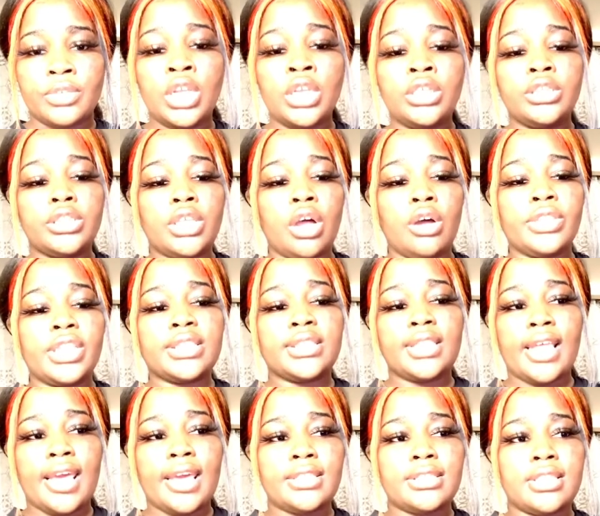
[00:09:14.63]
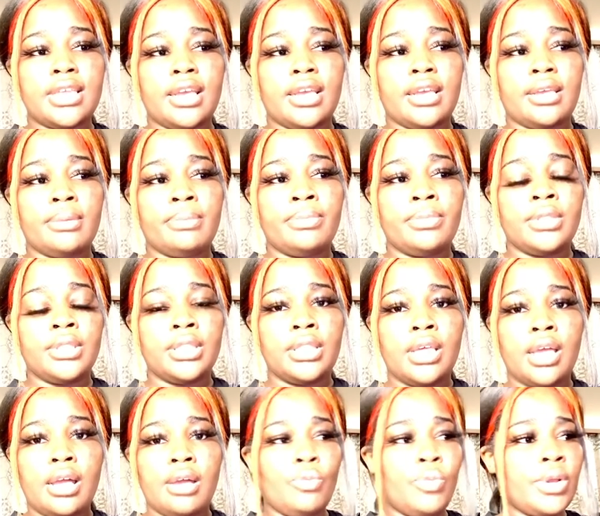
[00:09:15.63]
So this last time,
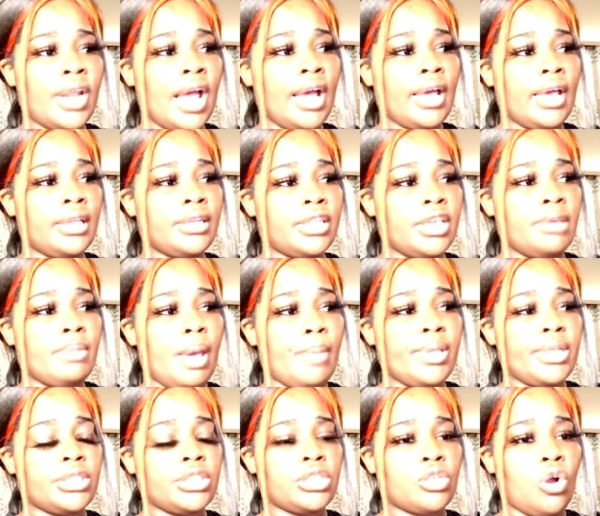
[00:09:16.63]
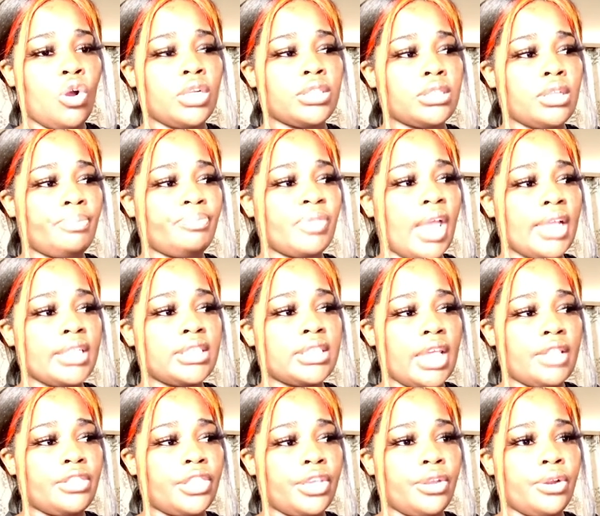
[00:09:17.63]
when I did my business cards, I
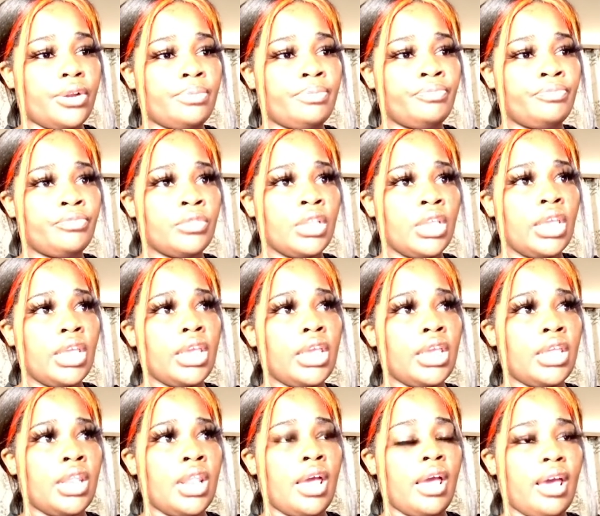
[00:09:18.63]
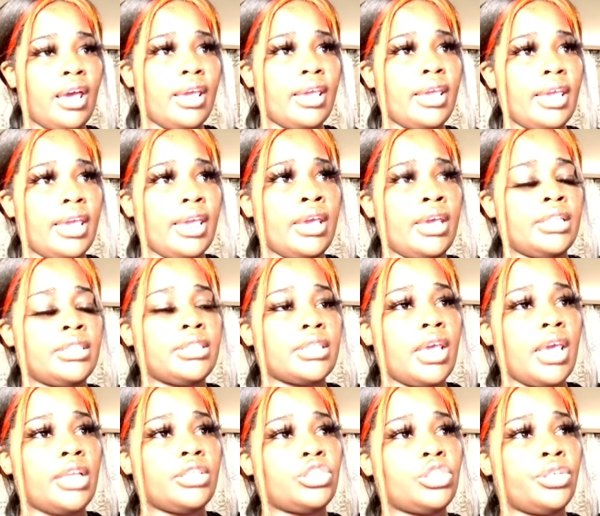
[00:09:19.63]
sat there and I had
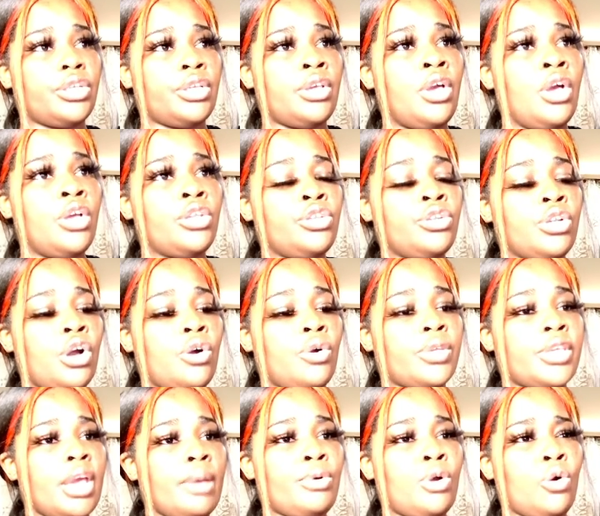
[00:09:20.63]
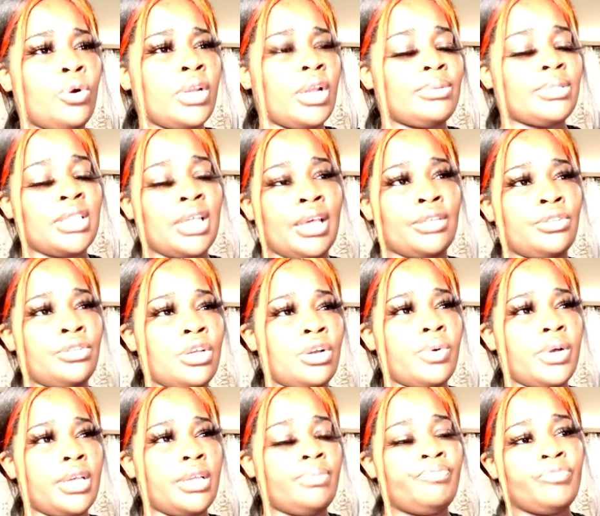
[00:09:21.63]
actually, kept going. I was like, you know
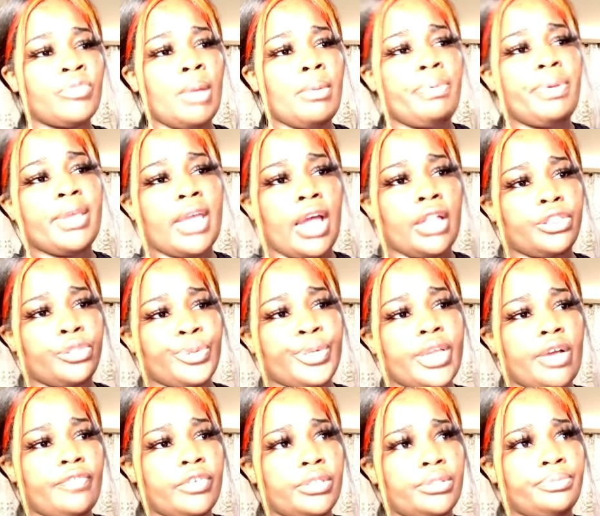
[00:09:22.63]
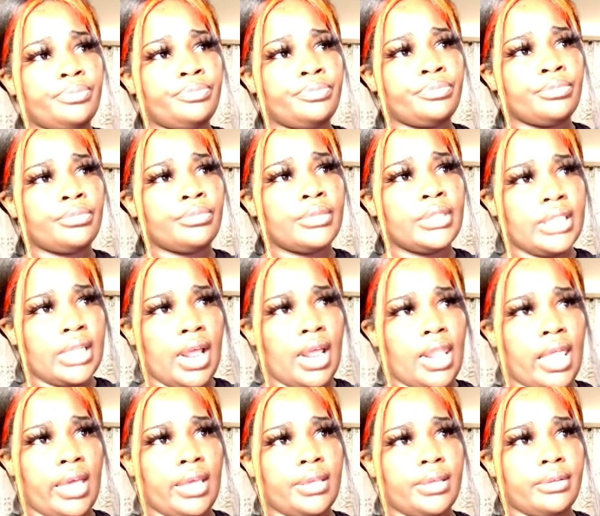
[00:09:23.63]
what? I'm going to pick out 3 of them that I
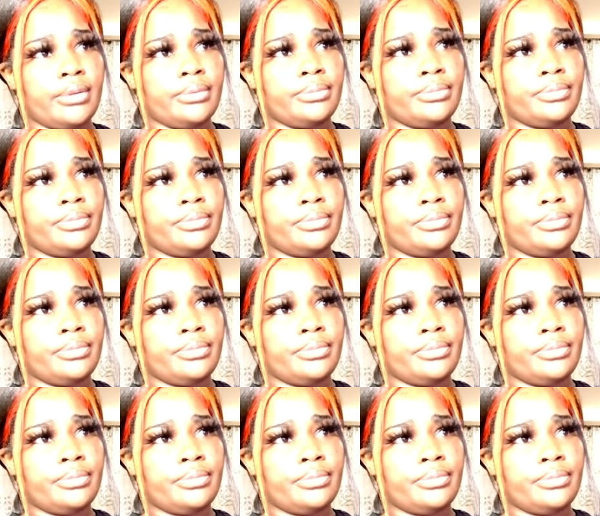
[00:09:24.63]
like.